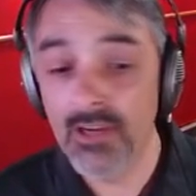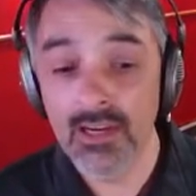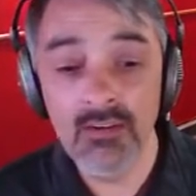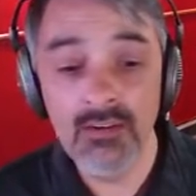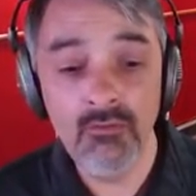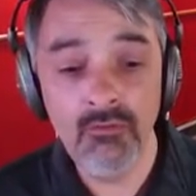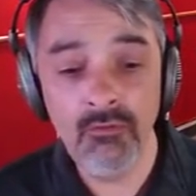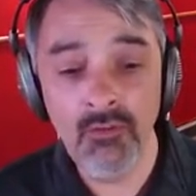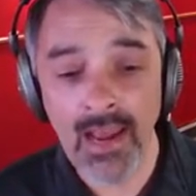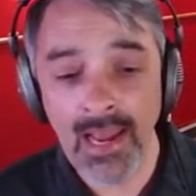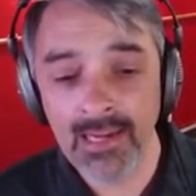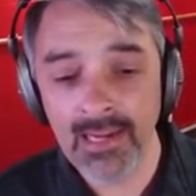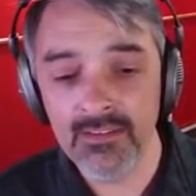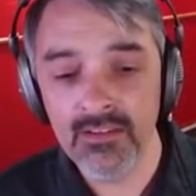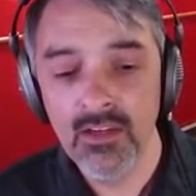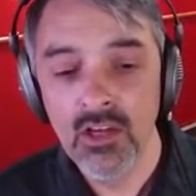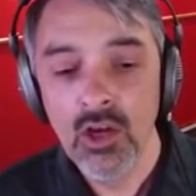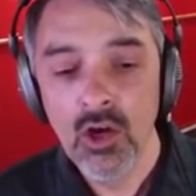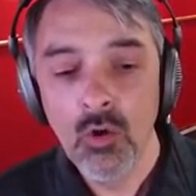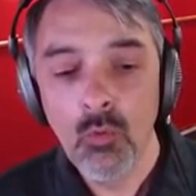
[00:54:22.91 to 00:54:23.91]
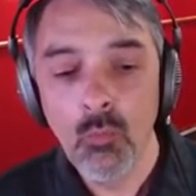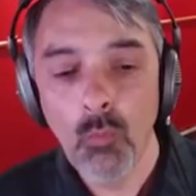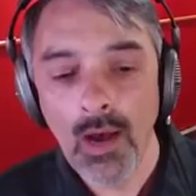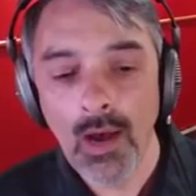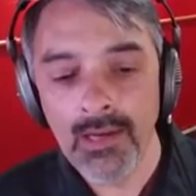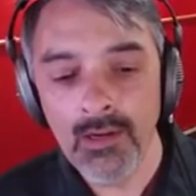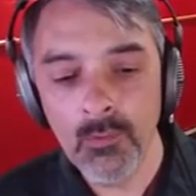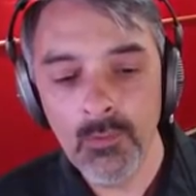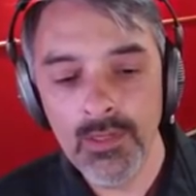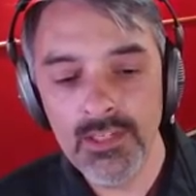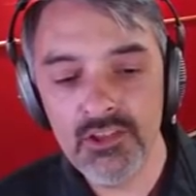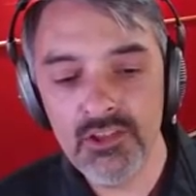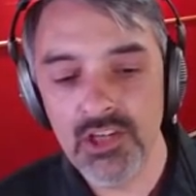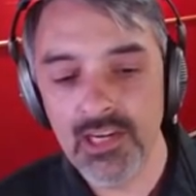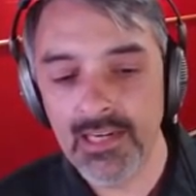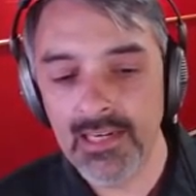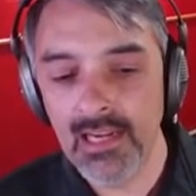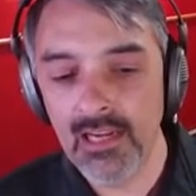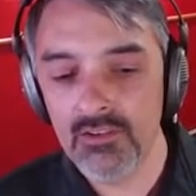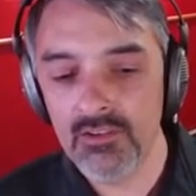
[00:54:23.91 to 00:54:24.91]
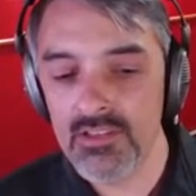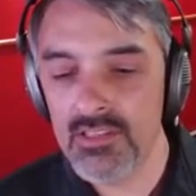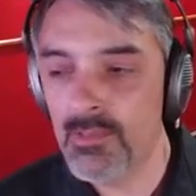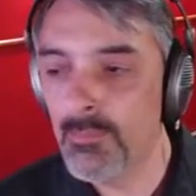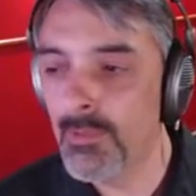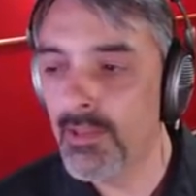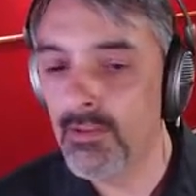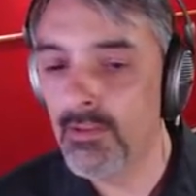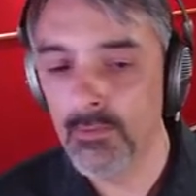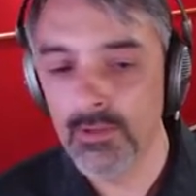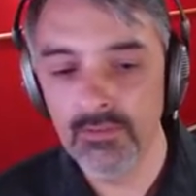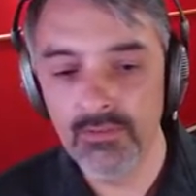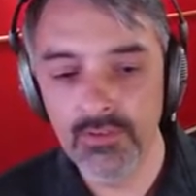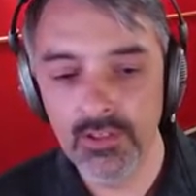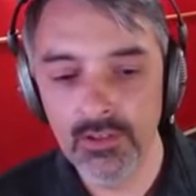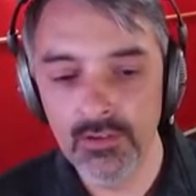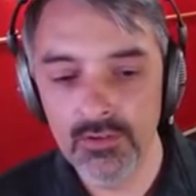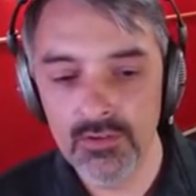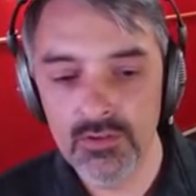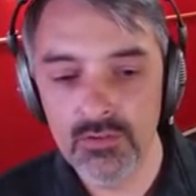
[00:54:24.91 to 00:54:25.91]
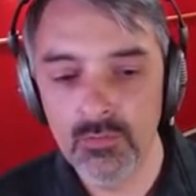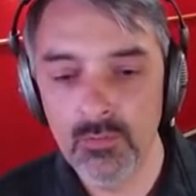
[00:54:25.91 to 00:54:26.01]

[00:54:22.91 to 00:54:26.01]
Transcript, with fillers: In fact, why don't we check out some of the reviews?